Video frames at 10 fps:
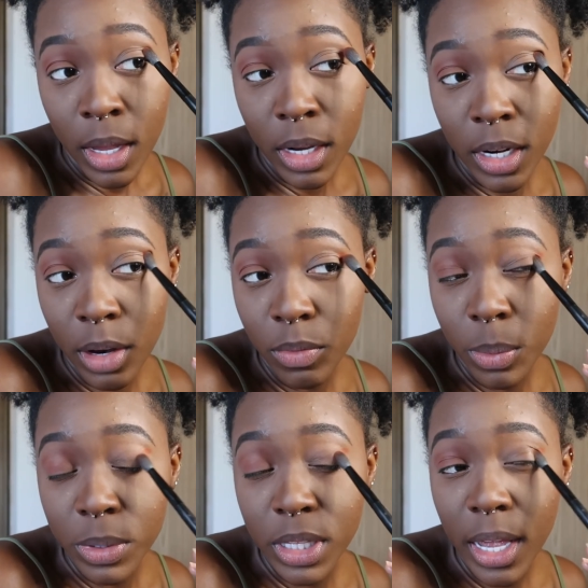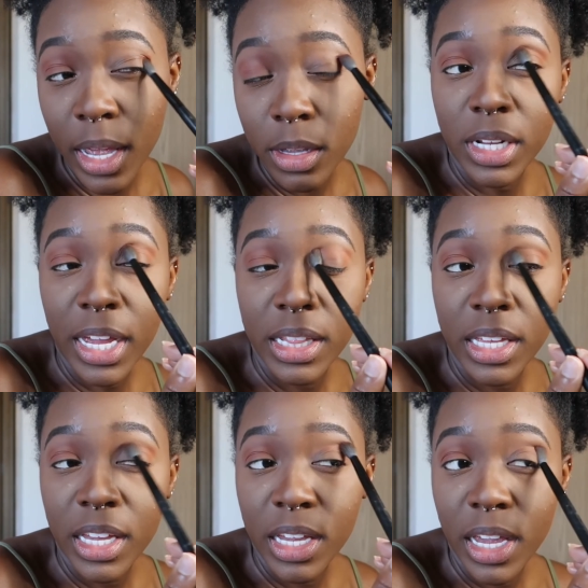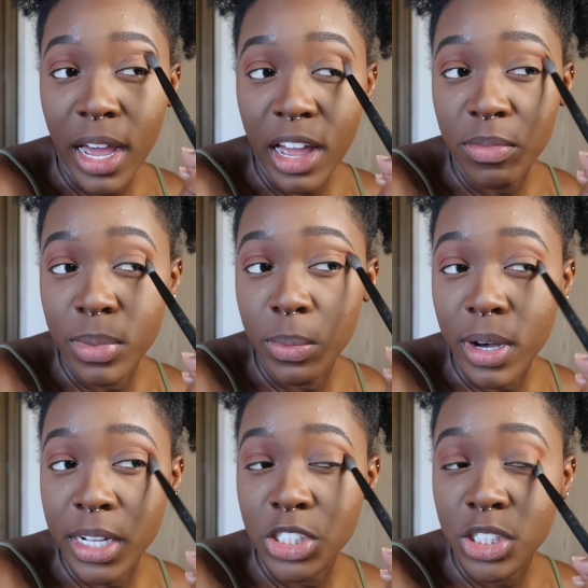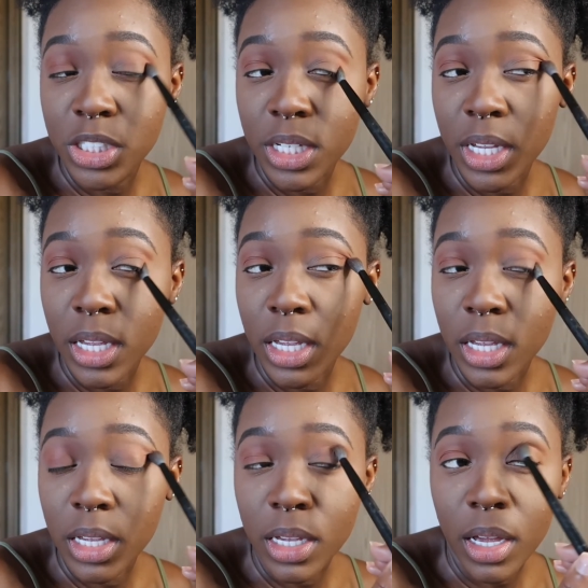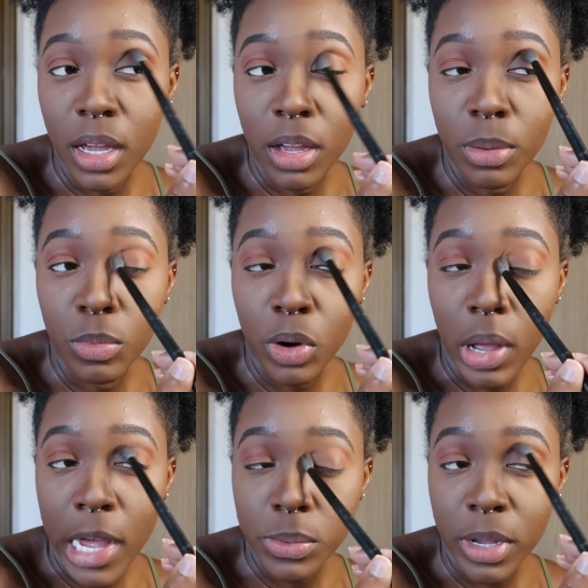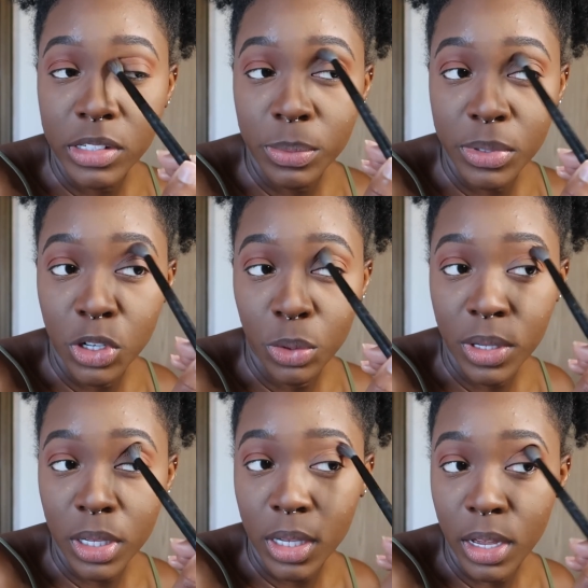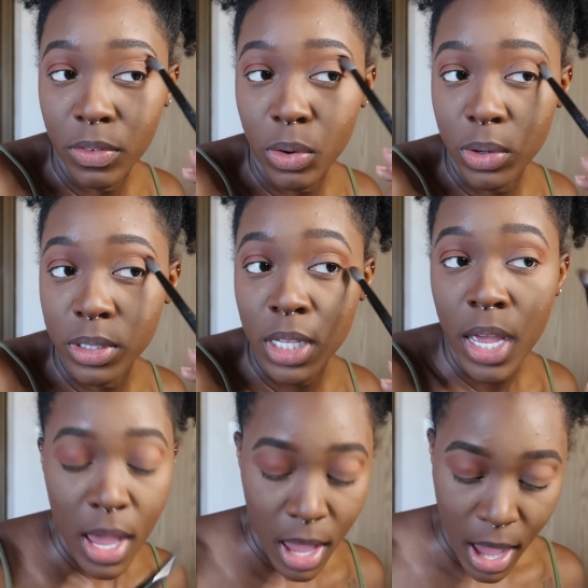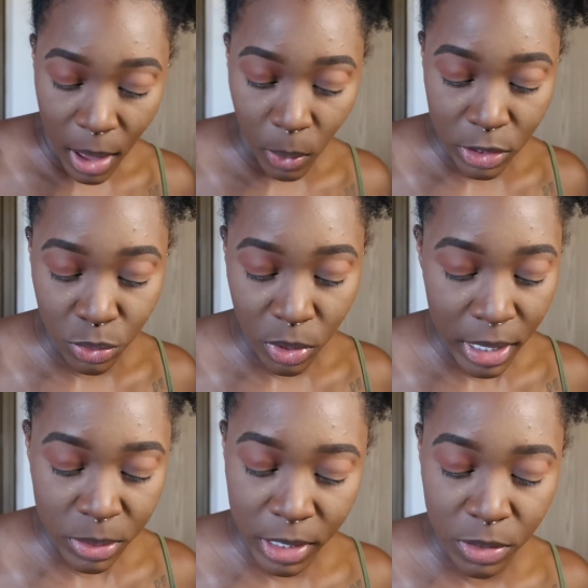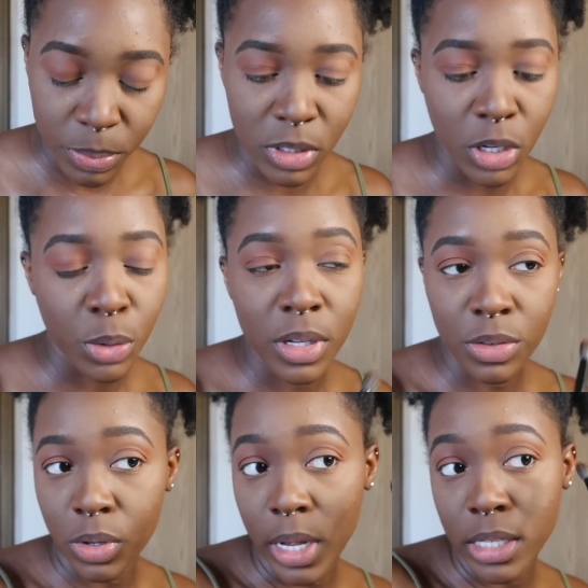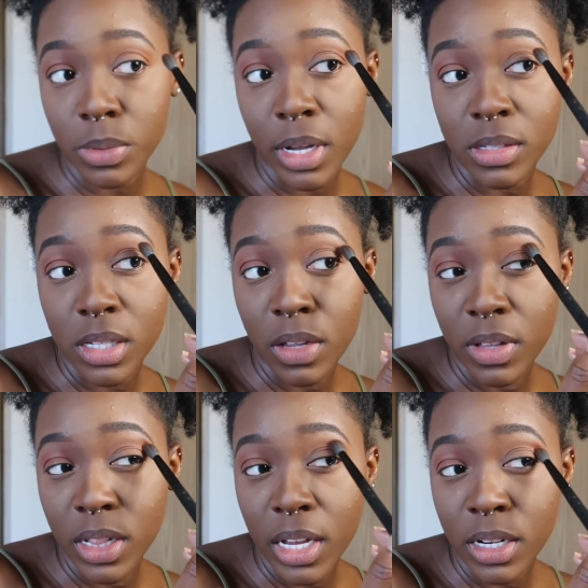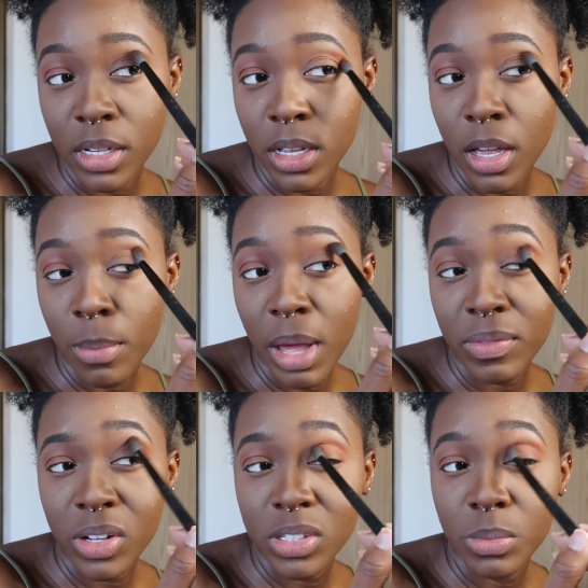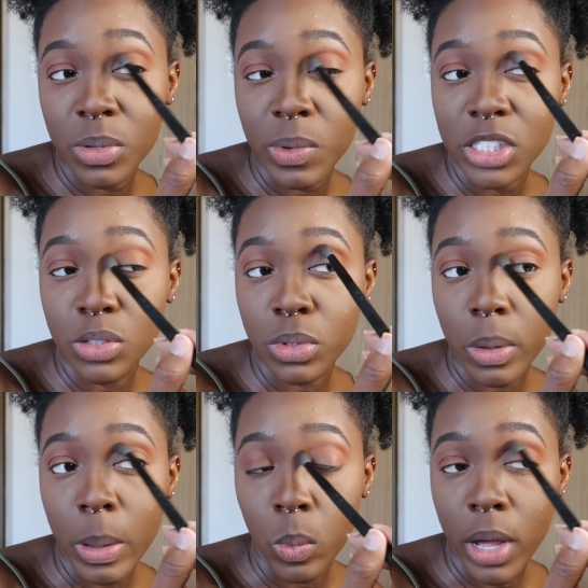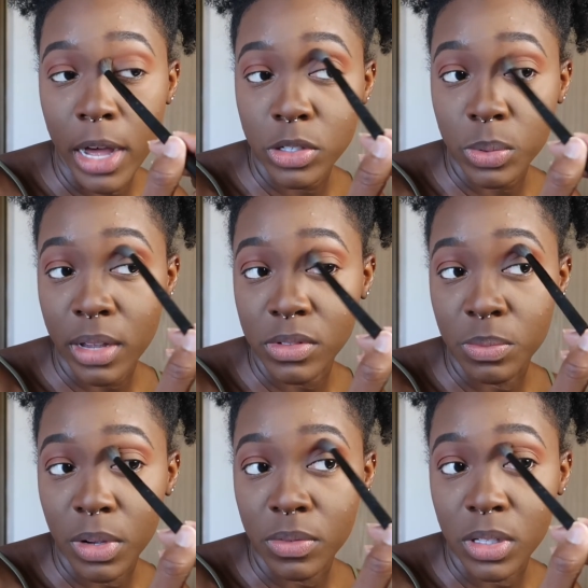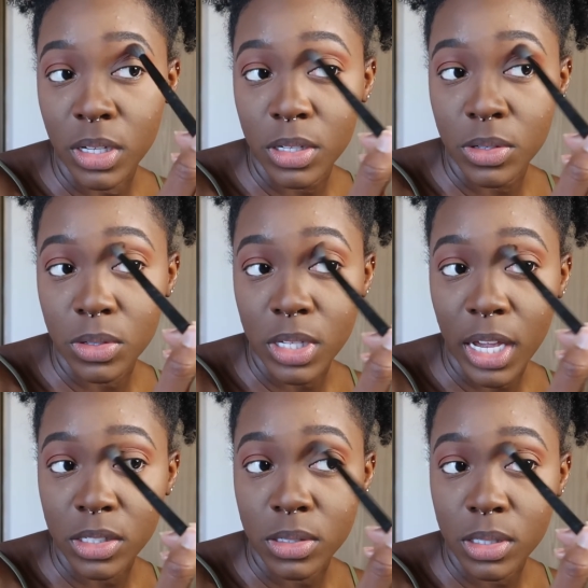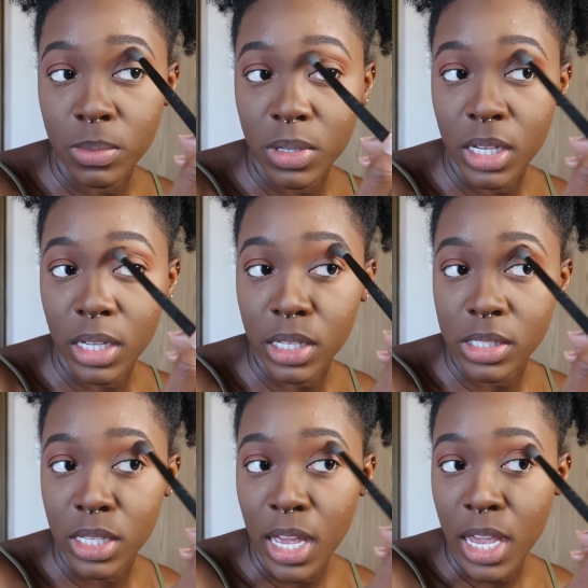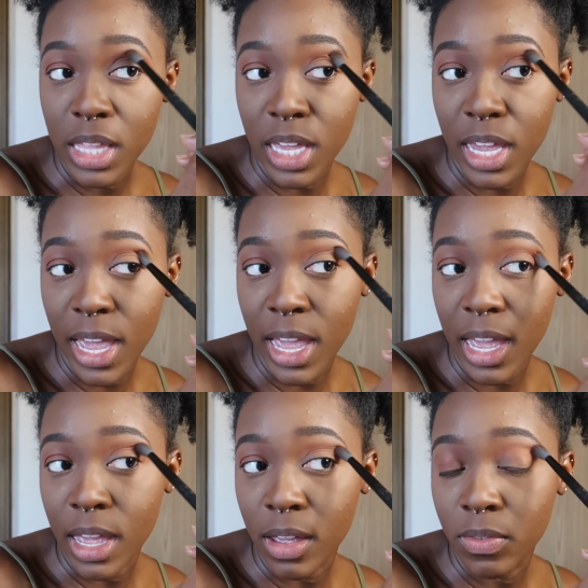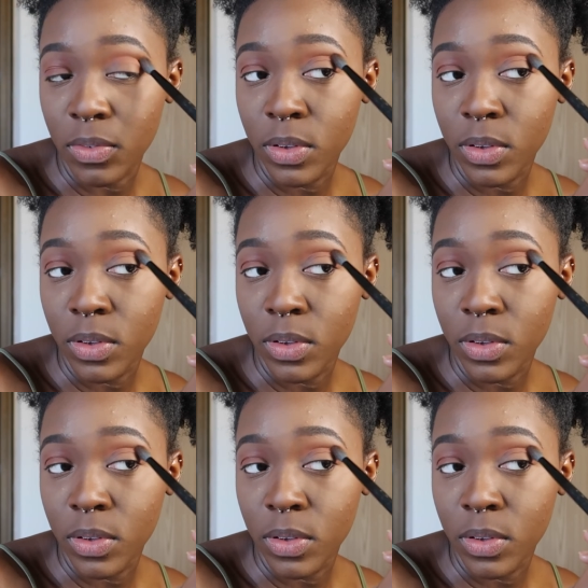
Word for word: nothing wrong with that lately I've been watching um, Real Housewives of Potomac of course I watch Real Housewives of Potomac, Real Housewives of Atlanta. Um, I've also been watching Real Housewives of Beverly Hills actually because they have